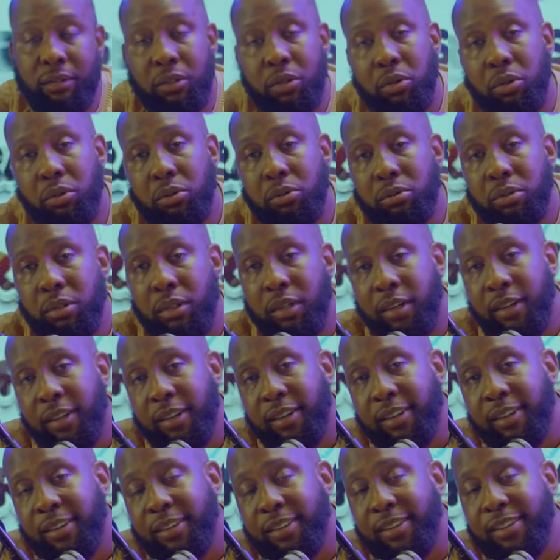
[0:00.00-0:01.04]
cool.
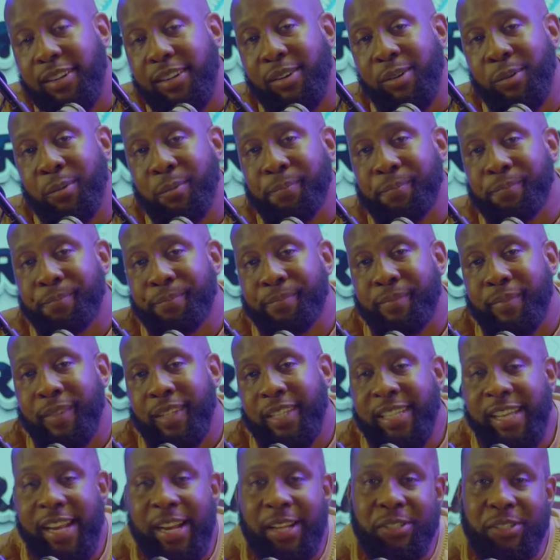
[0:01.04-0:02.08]
You know,
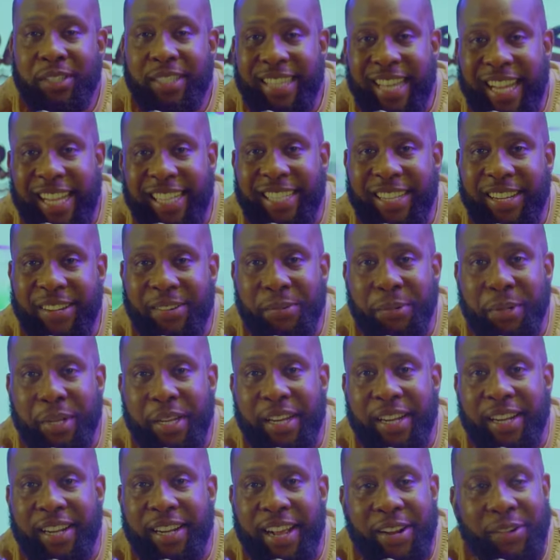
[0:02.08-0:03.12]
shout out to Tacha,
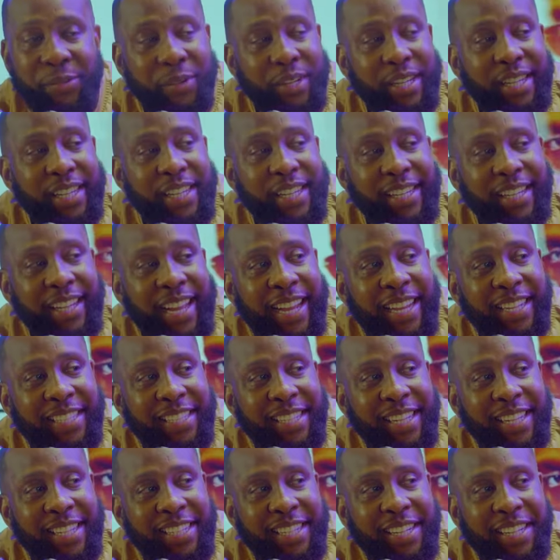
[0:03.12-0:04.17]
man. I really like
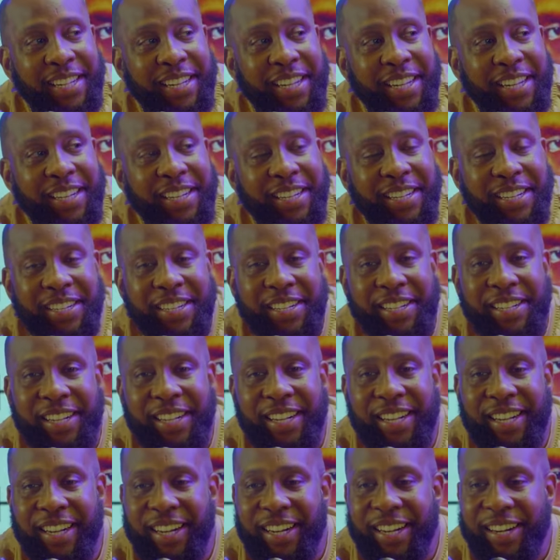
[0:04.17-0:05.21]
Tacha. Like,
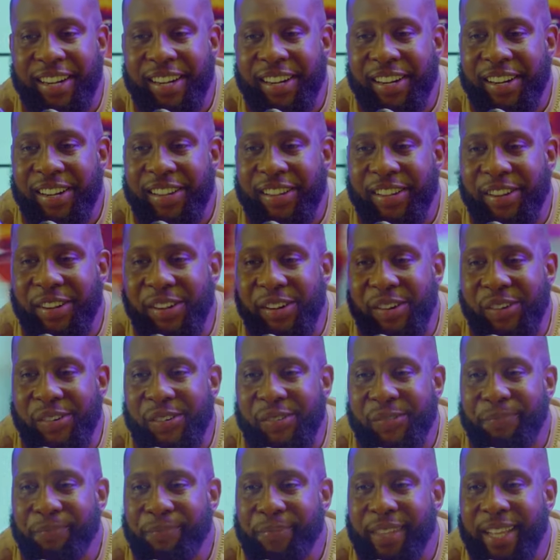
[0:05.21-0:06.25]
you know,
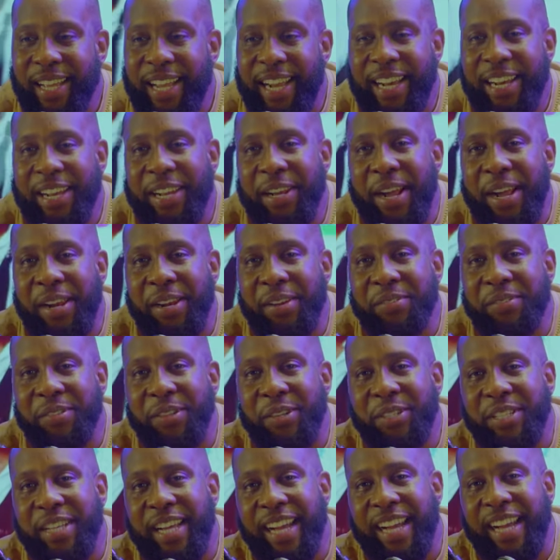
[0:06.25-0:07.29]
I, lo- I love
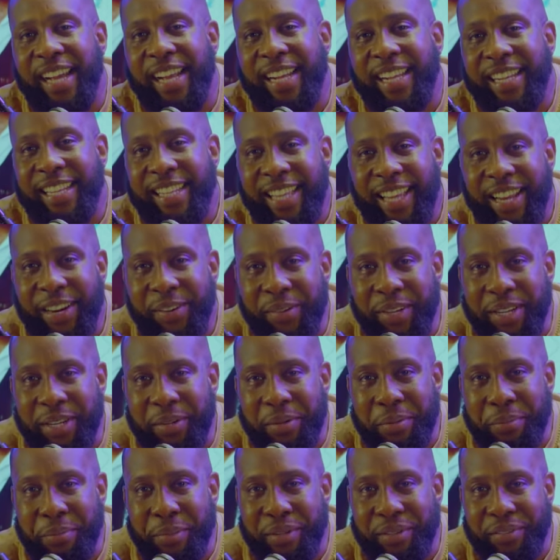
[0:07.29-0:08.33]
those uh, get ready
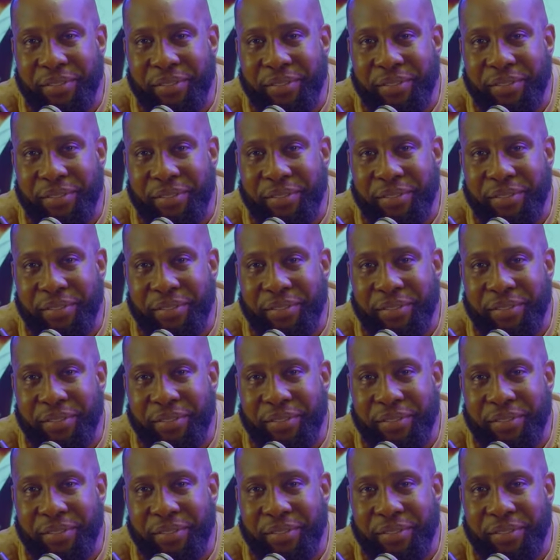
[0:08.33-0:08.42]
with me